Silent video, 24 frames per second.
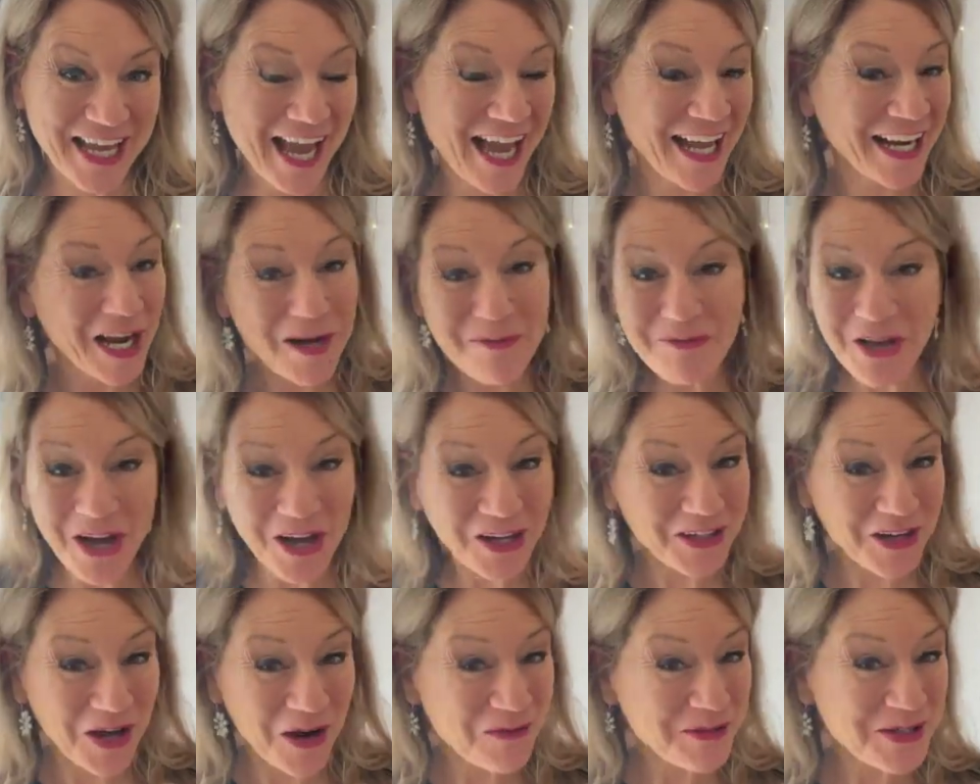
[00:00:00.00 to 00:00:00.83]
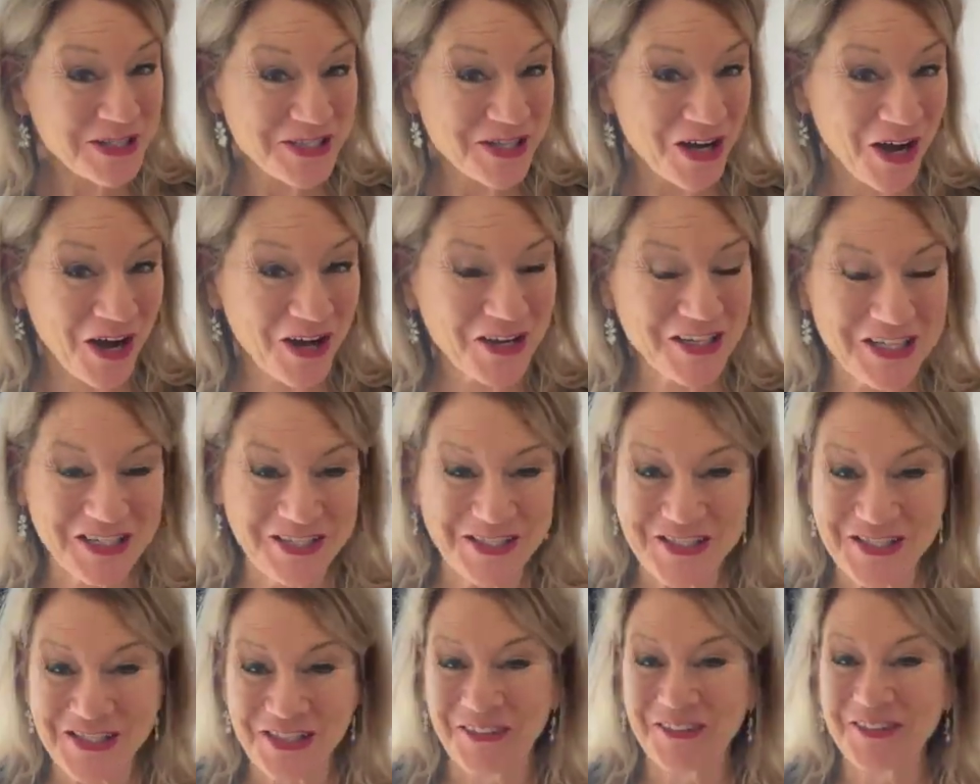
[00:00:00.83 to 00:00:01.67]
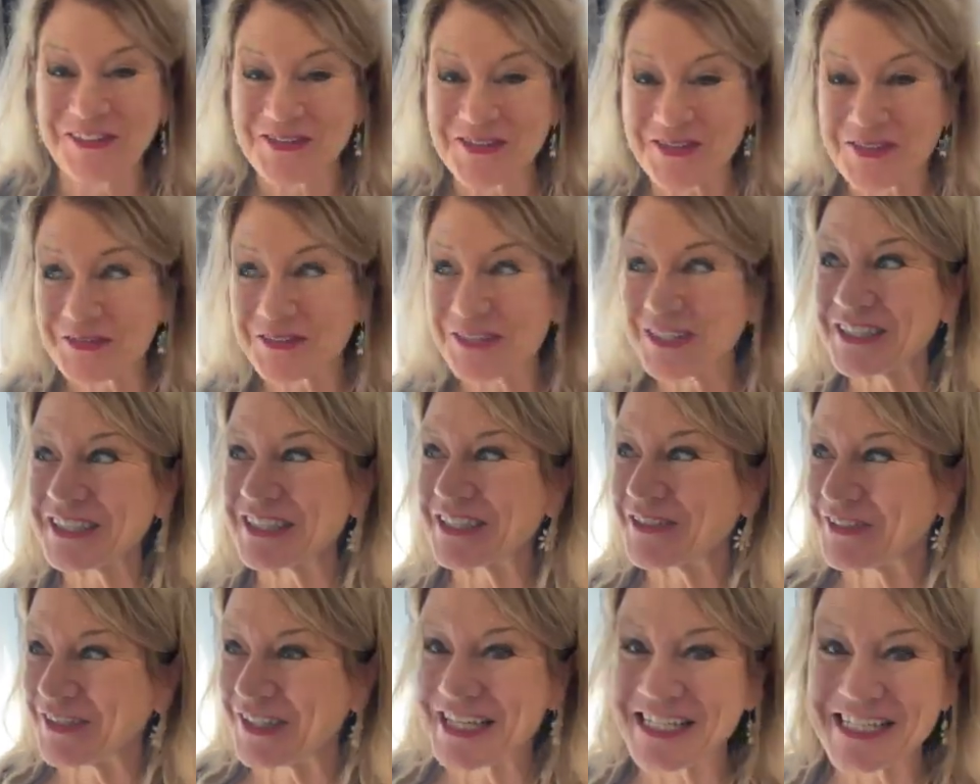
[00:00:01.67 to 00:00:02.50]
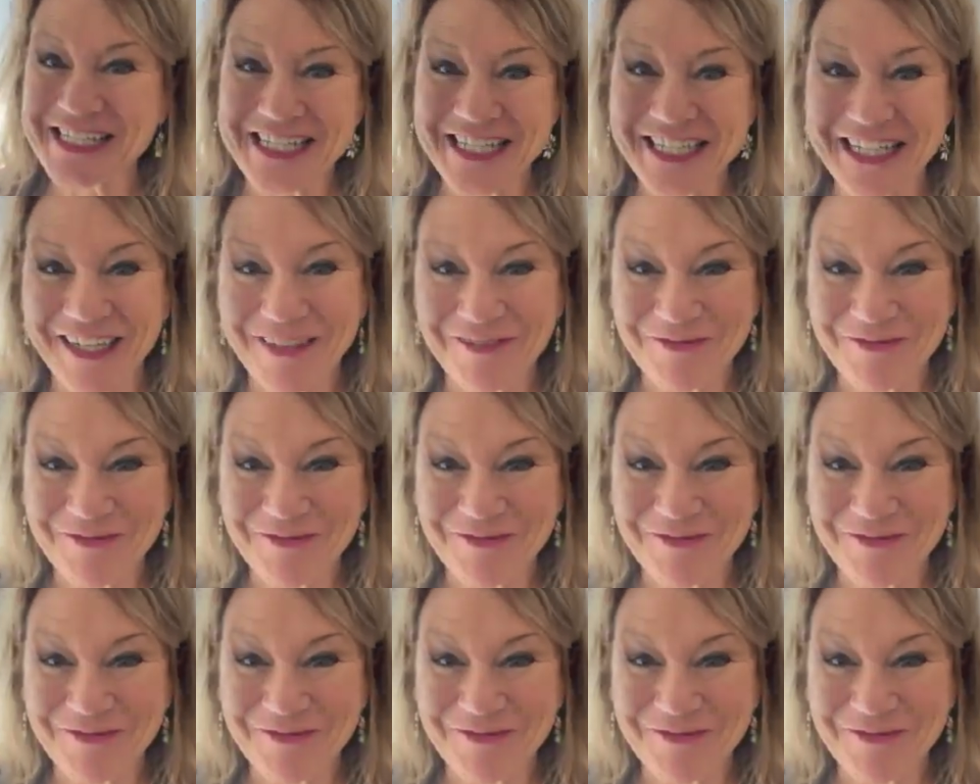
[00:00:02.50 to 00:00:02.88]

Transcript: And I'm not always honest. So it was really crazy.